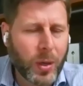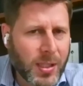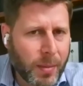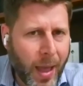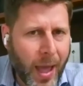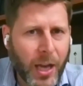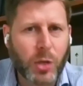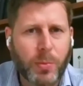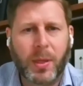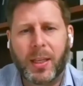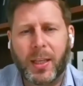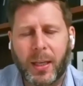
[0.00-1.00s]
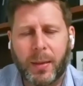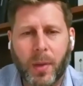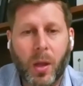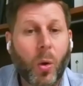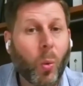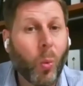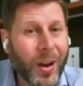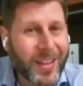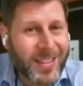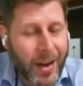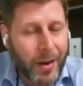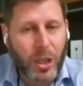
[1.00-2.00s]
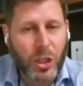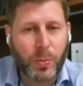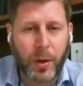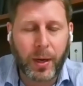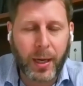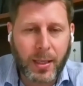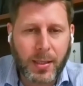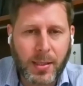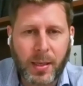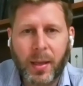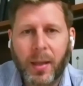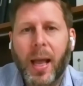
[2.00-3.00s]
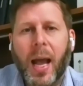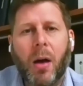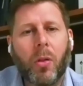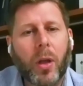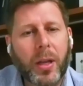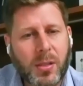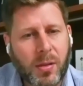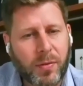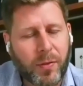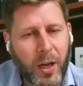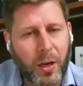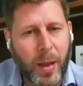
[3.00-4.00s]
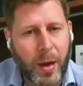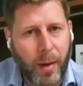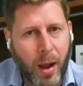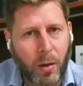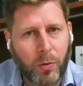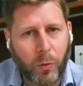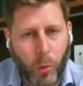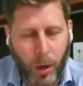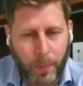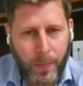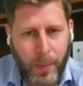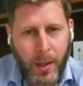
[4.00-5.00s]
the management team, what is their experience, how long has the fund been around for.